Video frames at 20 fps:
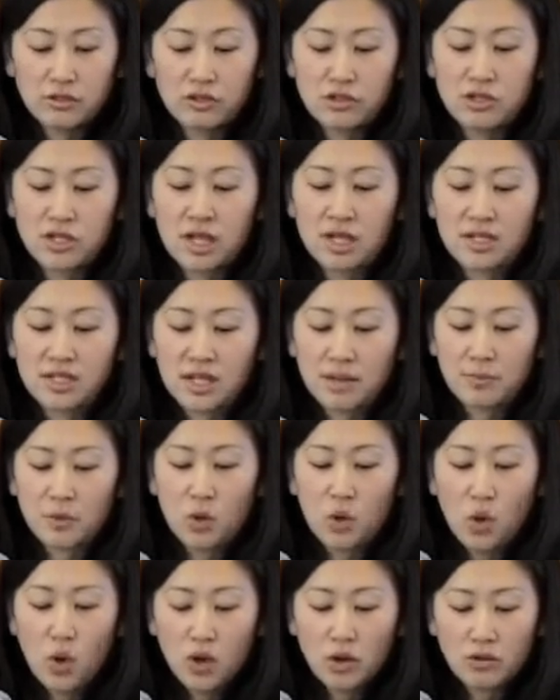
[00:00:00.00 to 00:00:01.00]
accept
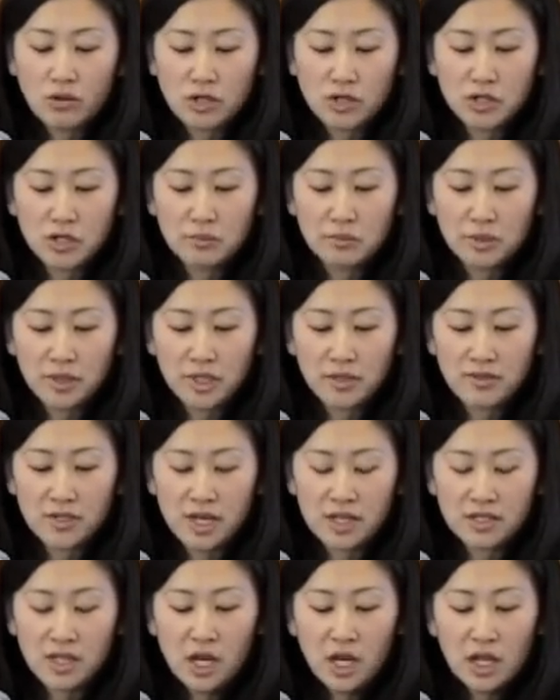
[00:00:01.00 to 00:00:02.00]
core Christian beliefs
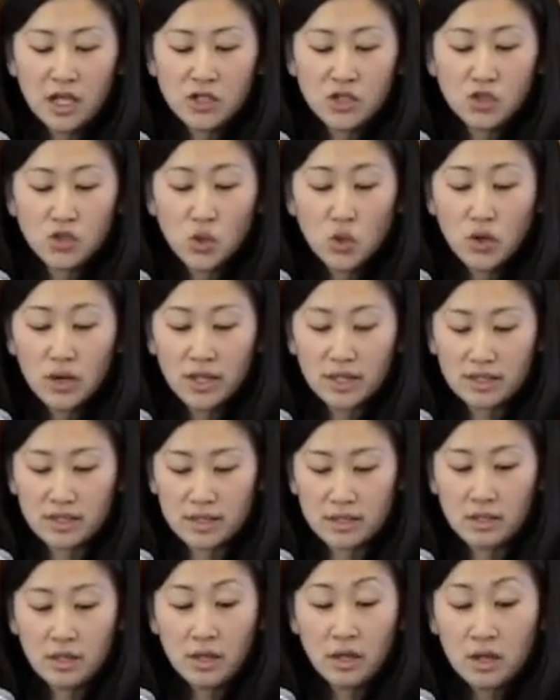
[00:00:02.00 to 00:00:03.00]
as
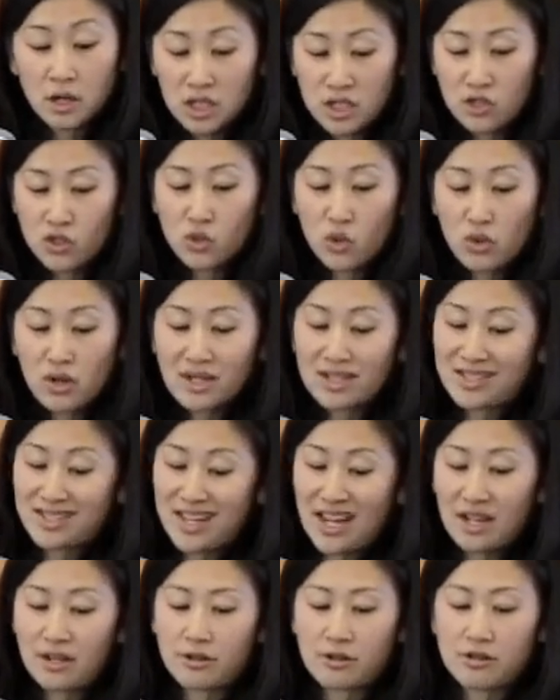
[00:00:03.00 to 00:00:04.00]
historic
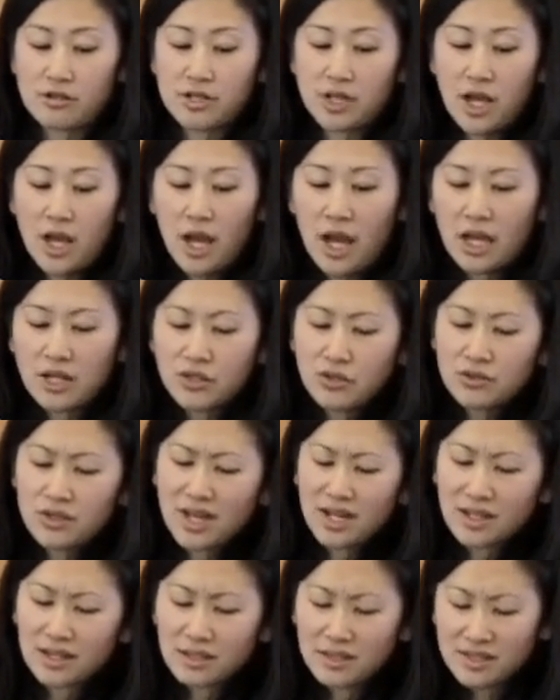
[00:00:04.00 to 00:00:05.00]
standards and do
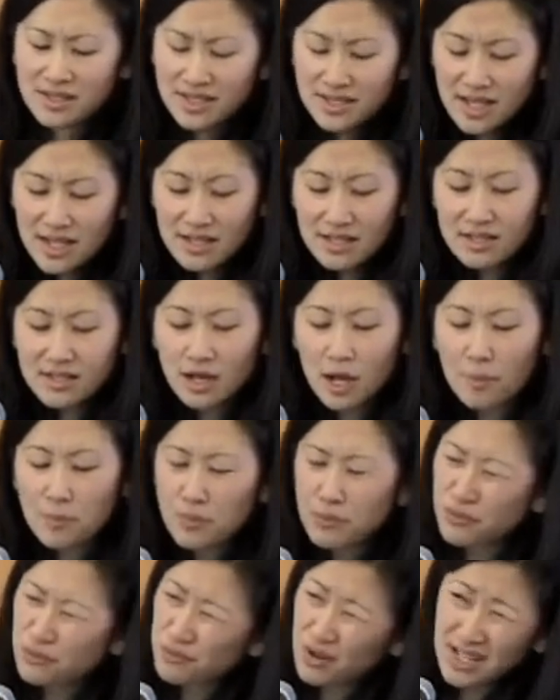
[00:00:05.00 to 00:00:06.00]
not sense a
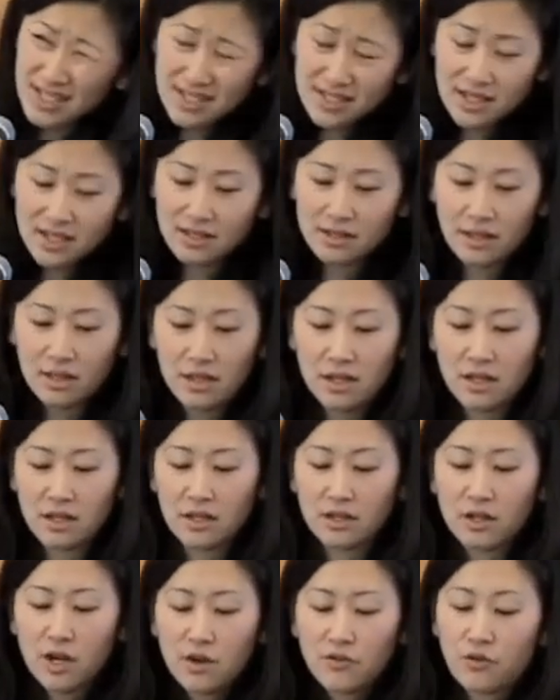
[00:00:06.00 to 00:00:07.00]
pressing
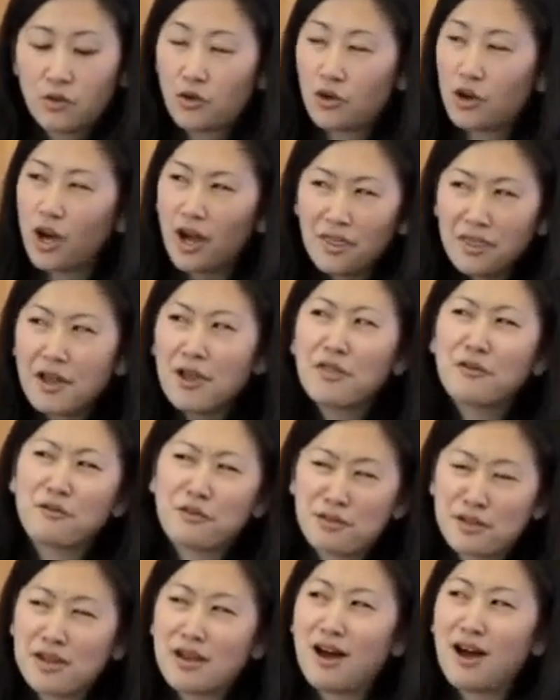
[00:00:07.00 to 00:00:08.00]
need for another
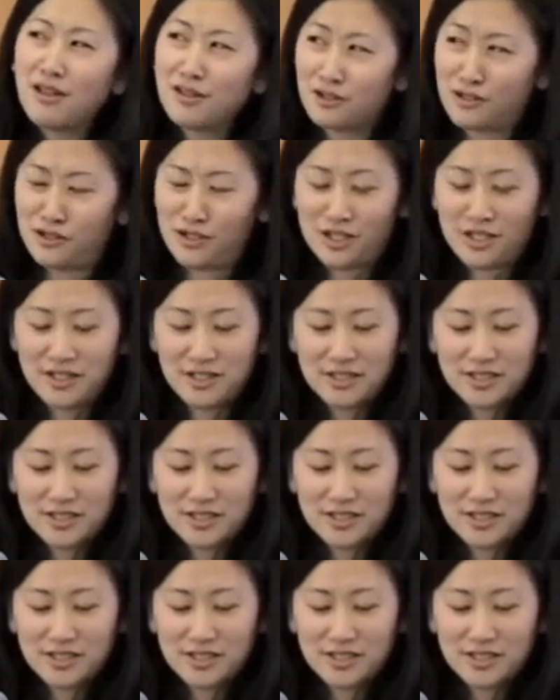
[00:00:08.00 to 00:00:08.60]
theology.